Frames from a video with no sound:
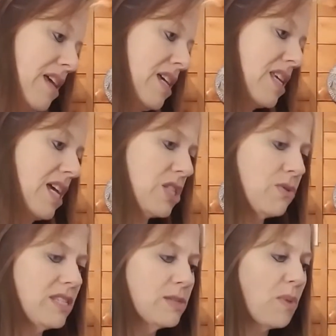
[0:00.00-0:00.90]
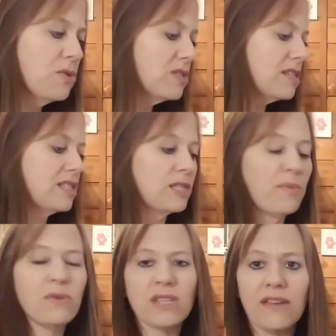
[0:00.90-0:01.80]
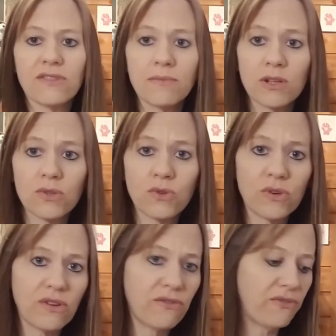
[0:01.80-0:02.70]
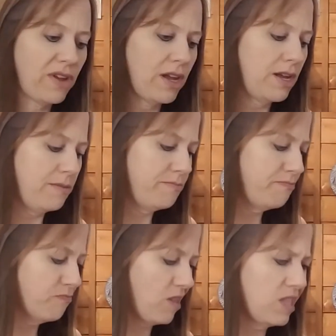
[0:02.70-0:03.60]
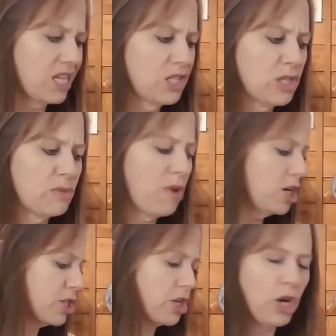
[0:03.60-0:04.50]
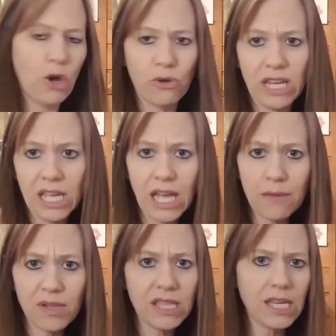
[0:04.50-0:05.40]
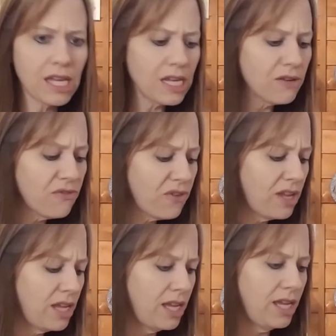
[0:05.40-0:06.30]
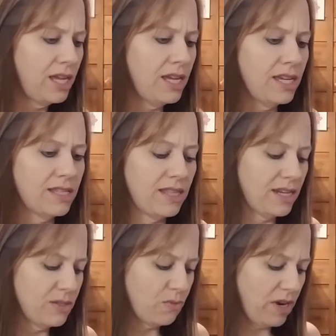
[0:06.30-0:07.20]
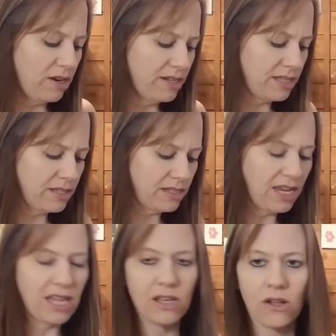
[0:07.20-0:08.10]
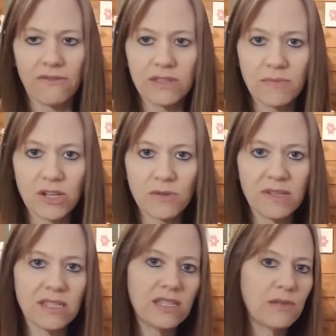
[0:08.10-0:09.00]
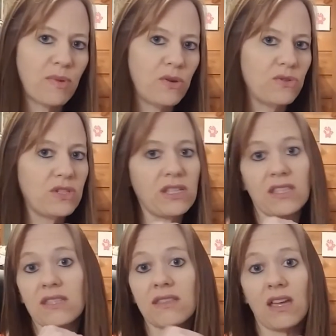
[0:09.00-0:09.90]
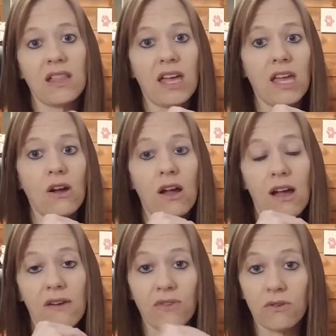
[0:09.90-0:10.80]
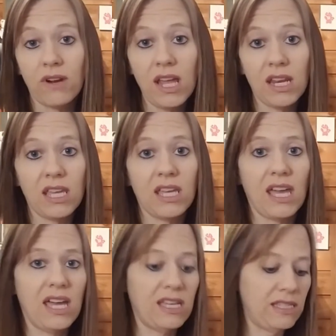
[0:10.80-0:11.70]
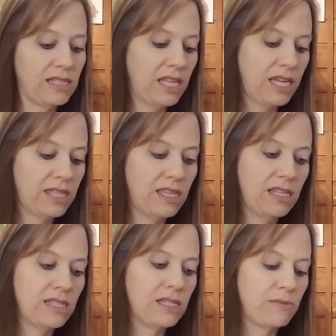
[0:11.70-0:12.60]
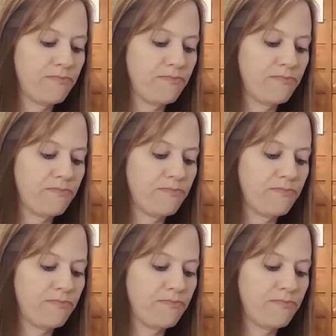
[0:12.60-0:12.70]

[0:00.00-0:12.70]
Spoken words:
Yeah, so it's supposed to have some sort of like smart coating, I believe. That is where it's taking all of these measurements, as opposed to like the scale I have already has like these